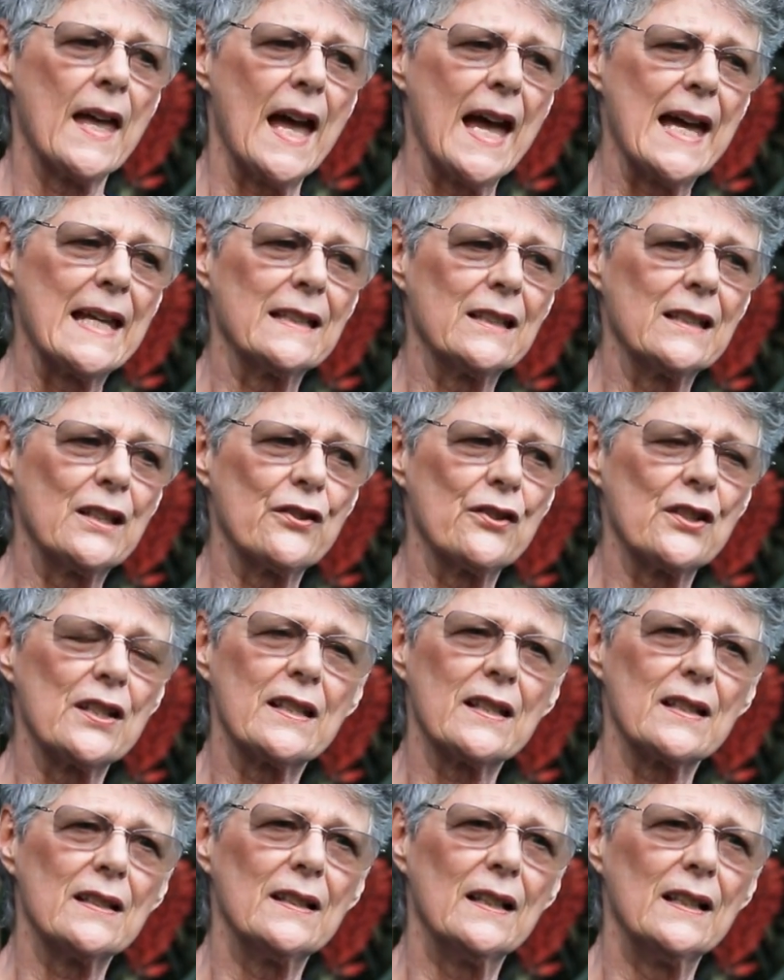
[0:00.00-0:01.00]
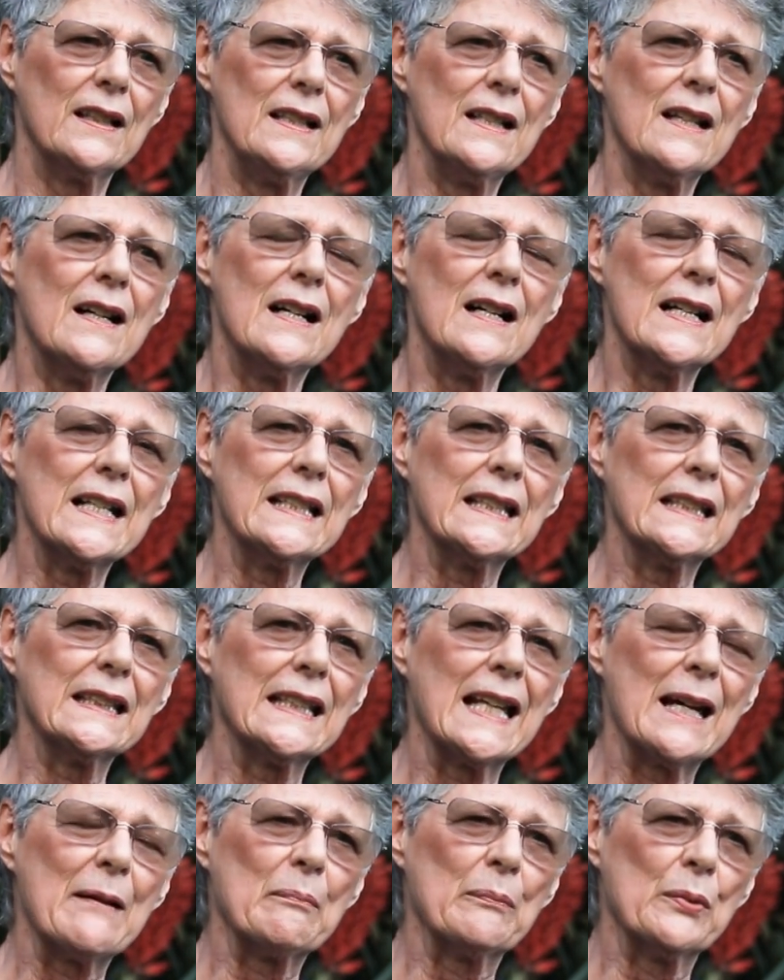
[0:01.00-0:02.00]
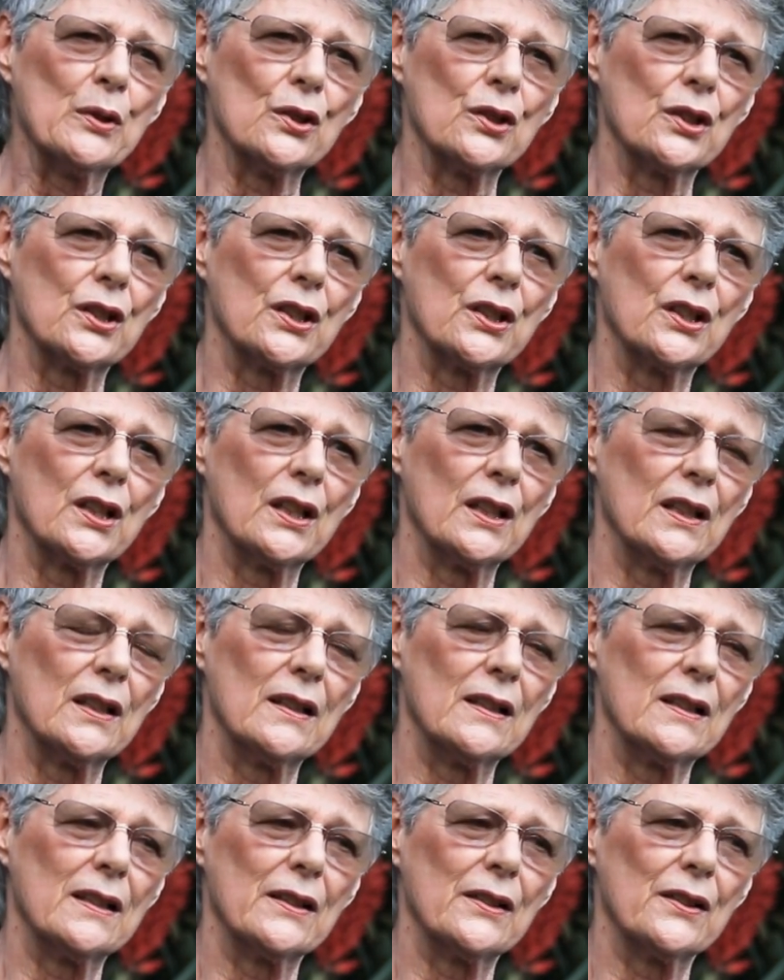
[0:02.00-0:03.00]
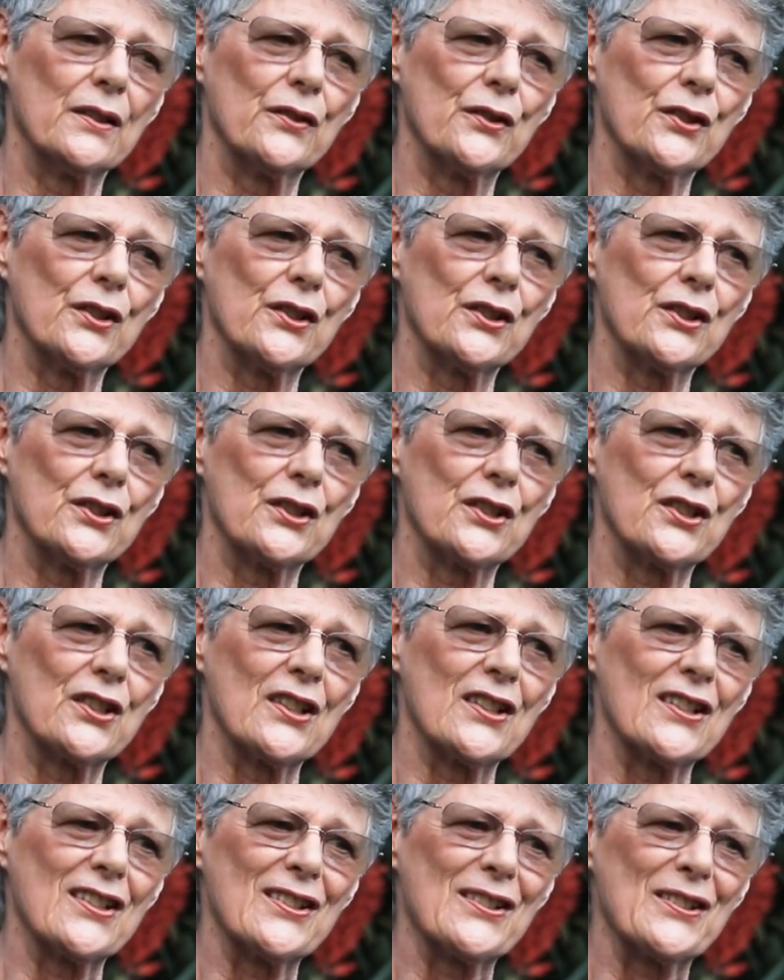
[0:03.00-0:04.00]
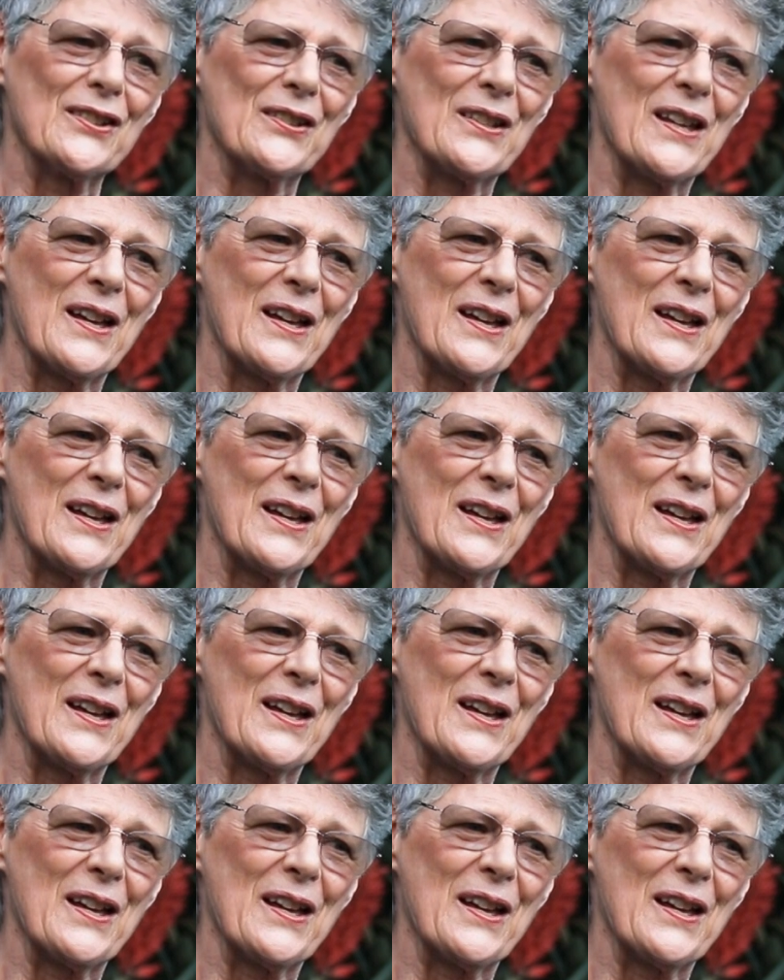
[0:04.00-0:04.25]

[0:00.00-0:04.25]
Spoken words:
And there is a line in that book that